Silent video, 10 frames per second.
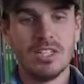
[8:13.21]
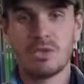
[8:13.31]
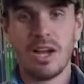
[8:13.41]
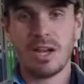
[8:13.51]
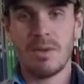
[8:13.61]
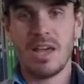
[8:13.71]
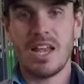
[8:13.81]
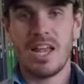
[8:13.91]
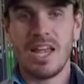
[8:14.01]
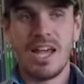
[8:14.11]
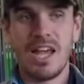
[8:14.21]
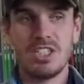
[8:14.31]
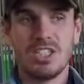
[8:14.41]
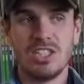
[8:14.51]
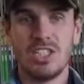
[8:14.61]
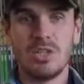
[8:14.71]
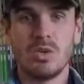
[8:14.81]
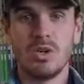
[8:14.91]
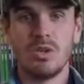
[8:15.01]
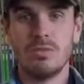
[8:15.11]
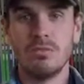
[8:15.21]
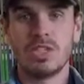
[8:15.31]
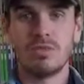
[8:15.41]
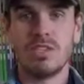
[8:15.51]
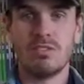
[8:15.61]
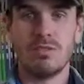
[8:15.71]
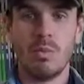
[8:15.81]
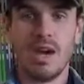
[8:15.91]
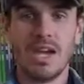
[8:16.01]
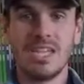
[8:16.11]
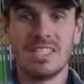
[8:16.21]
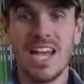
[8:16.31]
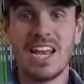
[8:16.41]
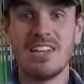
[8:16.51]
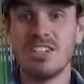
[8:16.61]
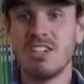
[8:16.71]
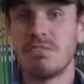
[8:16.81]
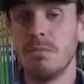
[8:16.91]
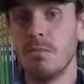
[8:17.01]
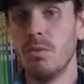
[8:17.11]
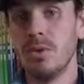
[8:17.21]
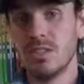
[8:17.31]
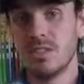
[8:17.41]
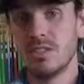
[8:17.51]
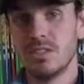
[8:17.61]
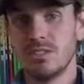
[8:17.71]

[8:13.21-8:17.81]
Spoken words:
Trackman and GC Quad measure in different ways and at different points.